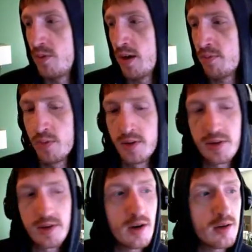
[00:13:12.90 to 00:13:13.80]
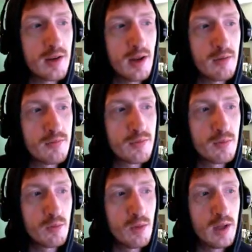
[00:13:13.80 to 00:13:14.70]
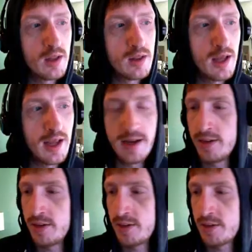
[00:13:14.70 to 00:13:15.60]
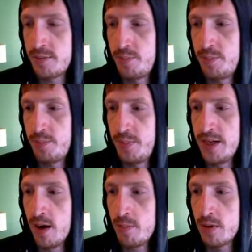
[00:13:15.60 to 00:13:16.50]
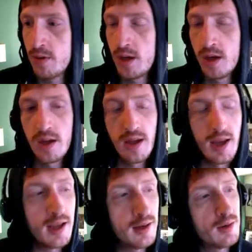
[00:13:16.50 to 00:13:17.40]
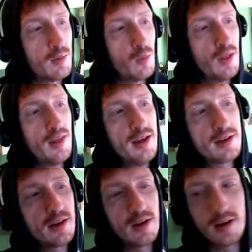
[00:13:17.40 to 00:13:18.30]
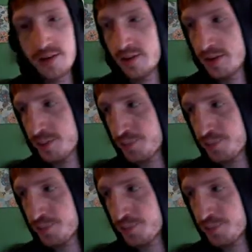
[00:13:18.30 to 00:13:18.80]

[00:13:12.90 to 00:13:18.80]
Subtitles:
Everyone starts off with a speed up, and what that does